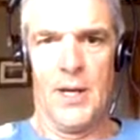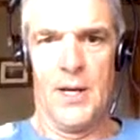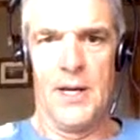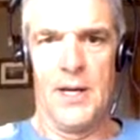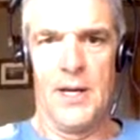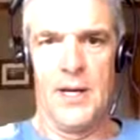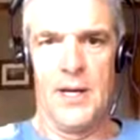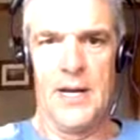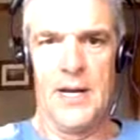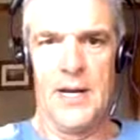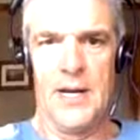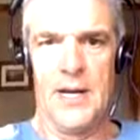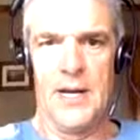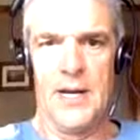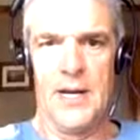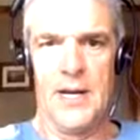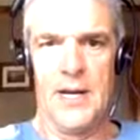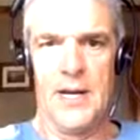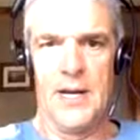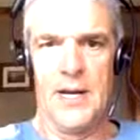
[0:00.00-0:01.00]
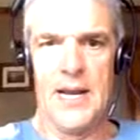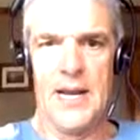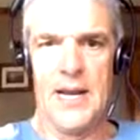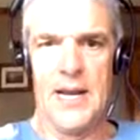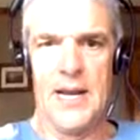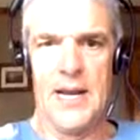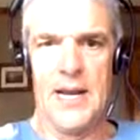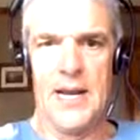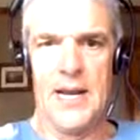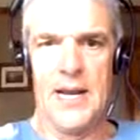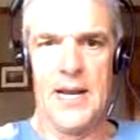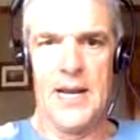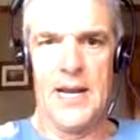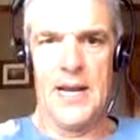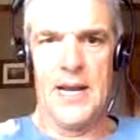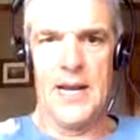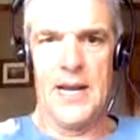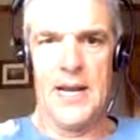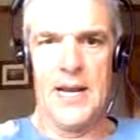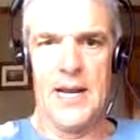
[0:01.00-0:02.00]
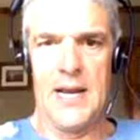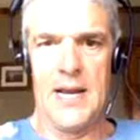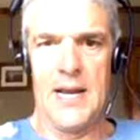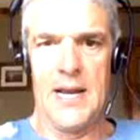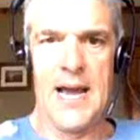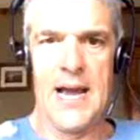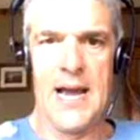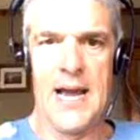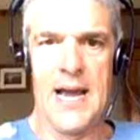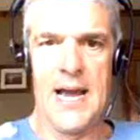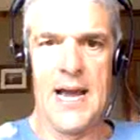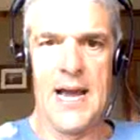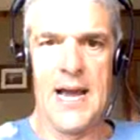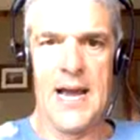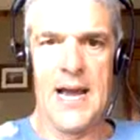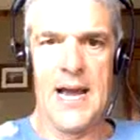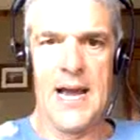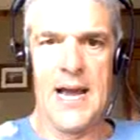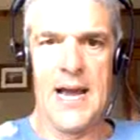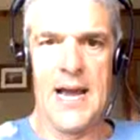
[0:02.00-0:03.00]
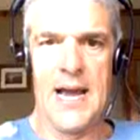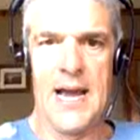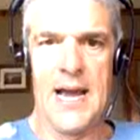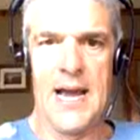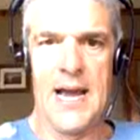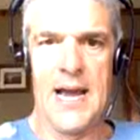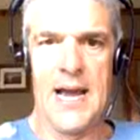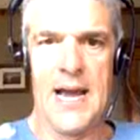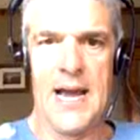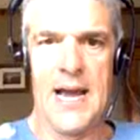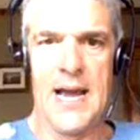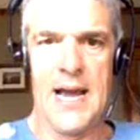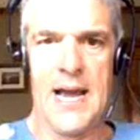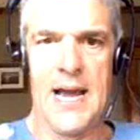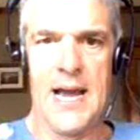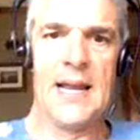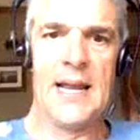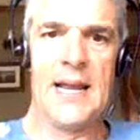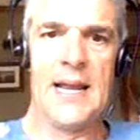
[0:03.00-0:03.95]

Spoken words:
Now let's go back and plot our points.